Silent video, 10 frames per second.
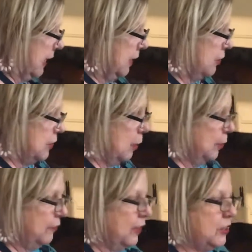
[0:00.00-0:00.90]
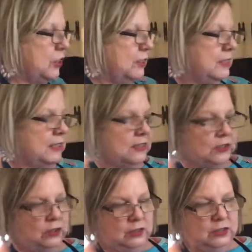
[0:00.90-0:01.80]
Here's our professional
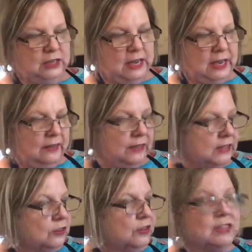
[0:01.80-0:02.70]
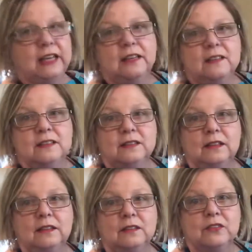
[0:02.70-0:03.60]
scissors. These are stainless
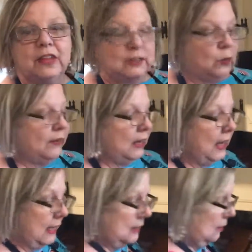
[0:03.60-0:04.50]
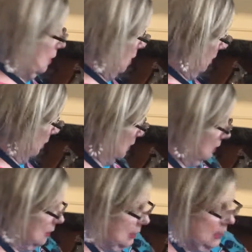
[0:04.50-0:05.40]
steel, so that's why they last so long.
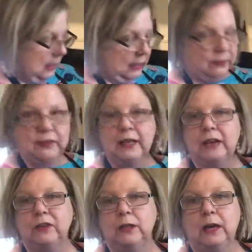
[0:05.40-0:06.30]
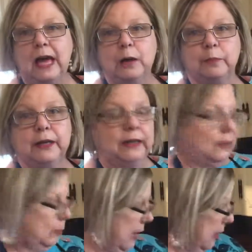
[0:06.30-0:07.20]
And then they have a little lock button
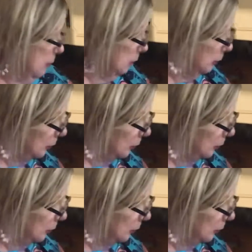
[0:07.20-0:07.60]
on the bottom.